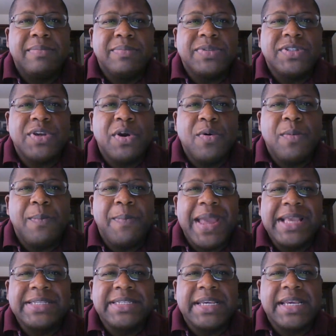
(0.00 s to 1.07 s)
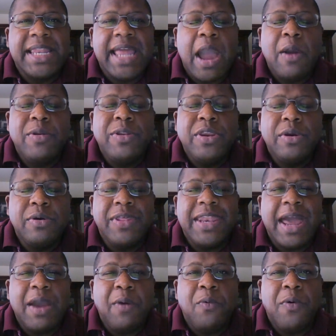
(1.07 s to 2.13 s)
So basically, I knew that
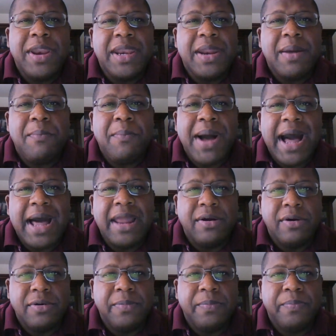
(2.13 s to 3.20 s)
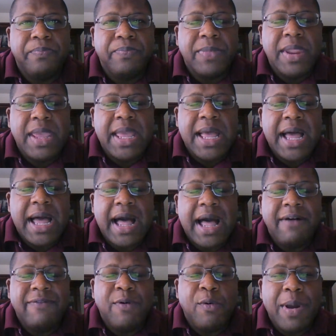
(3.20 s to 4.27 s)
I wanted a model
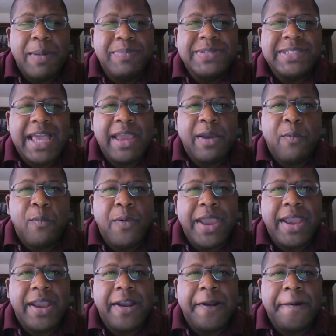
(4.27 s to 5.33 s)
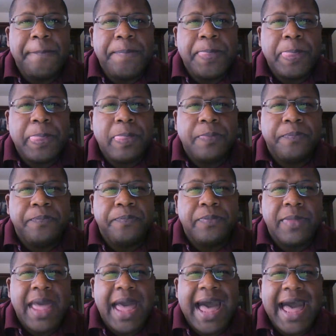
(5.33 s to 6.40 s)
of a website where
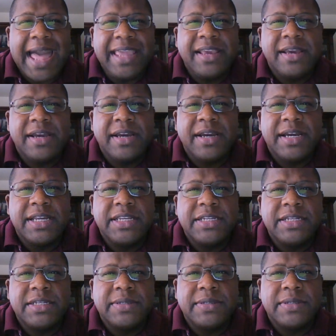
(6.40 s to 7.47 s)
I could